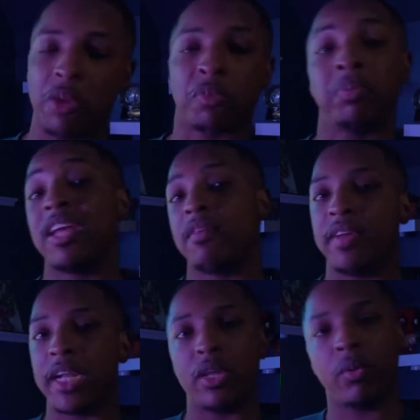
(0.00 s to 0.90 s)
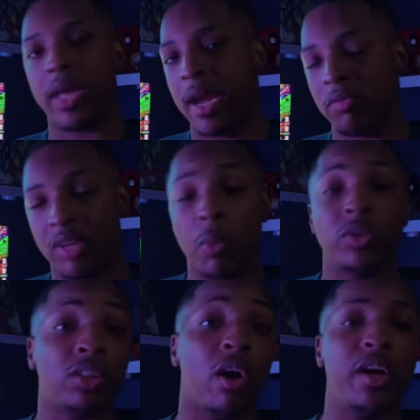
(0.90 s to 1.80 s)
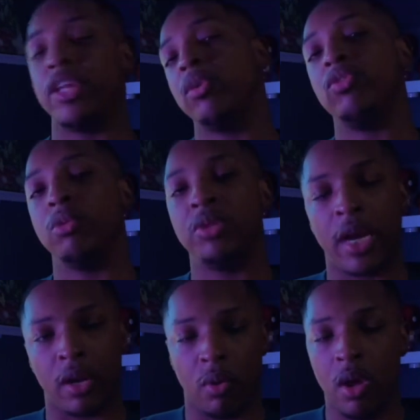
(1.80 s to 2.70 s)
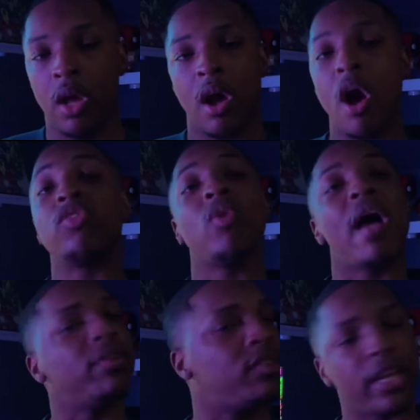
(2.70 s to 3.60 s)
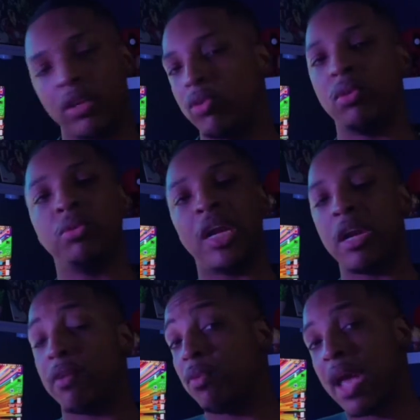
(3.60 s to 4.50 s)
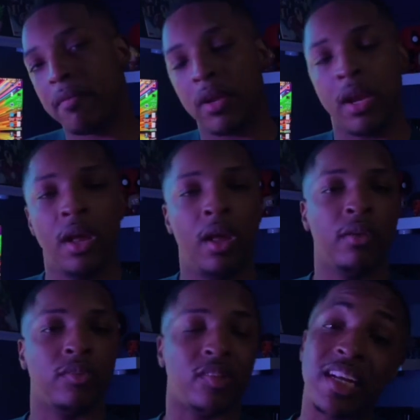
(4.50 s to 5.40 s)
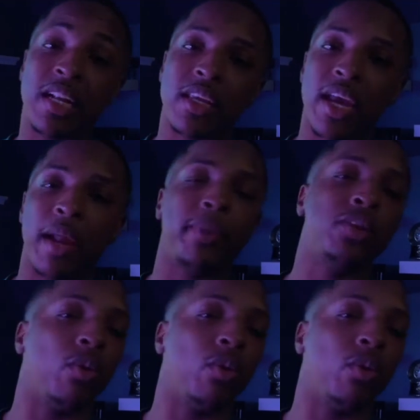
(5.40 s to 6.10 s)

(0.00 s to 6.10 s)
It was playing video games. It was starting a YouTube channel. Also, I have a tech YouTube channel. If you haven't seen it yet, be